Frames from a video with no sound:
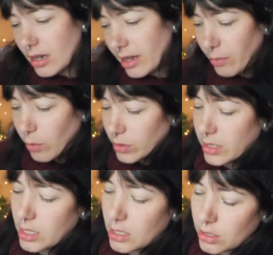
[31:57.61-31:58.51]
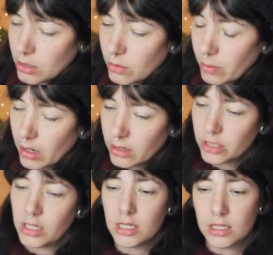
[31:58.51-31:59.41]
I wanted to
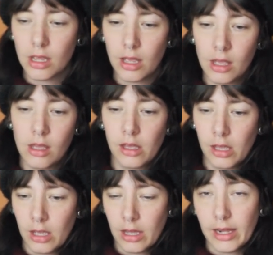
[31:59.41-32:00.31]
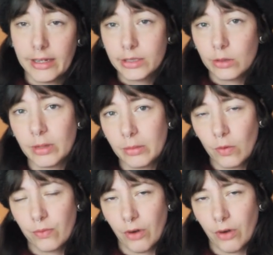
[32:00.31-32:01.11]
purchase a little bit more